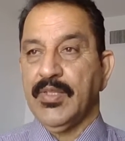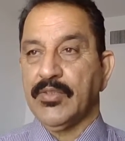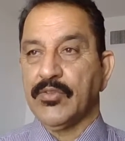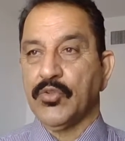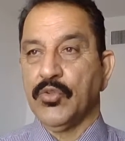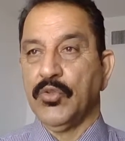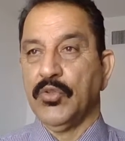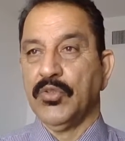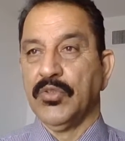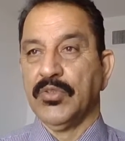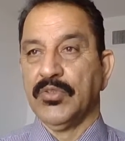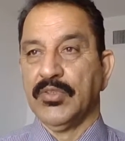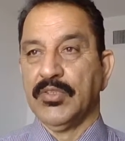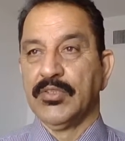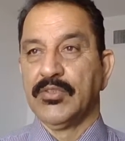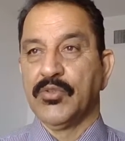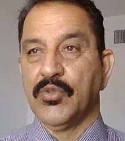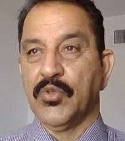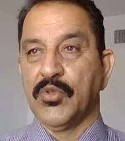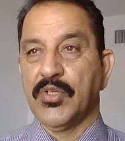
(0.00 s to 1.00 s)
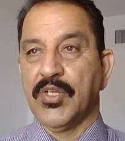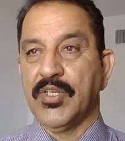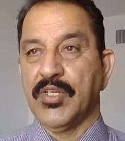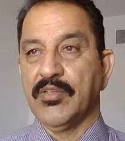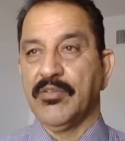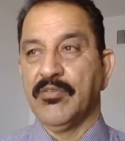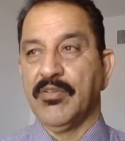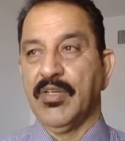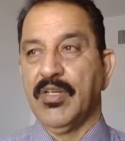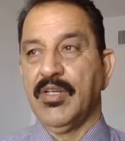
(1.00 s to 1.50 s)
So this
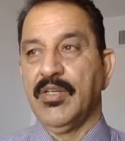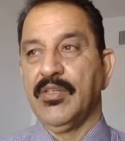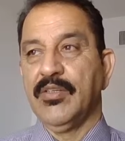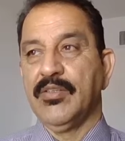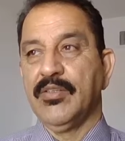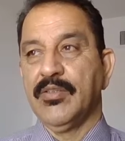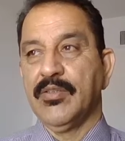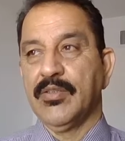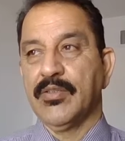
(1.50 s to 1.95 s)
coating will